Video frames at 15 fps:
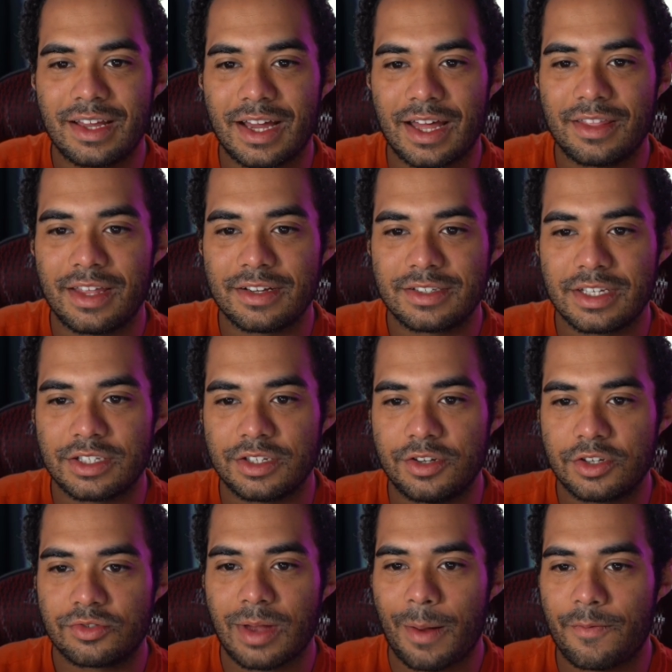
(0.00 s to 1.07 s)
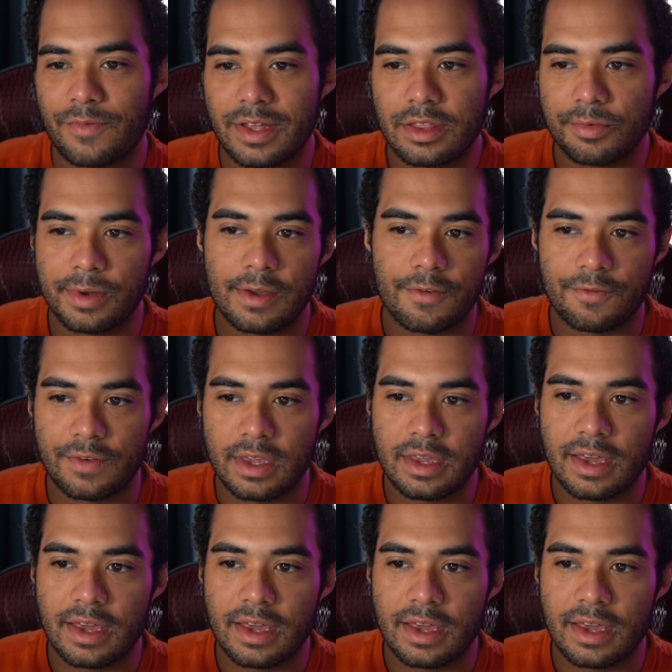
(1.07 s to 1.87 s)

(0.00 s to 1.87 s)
there's this Uniswap V3 fee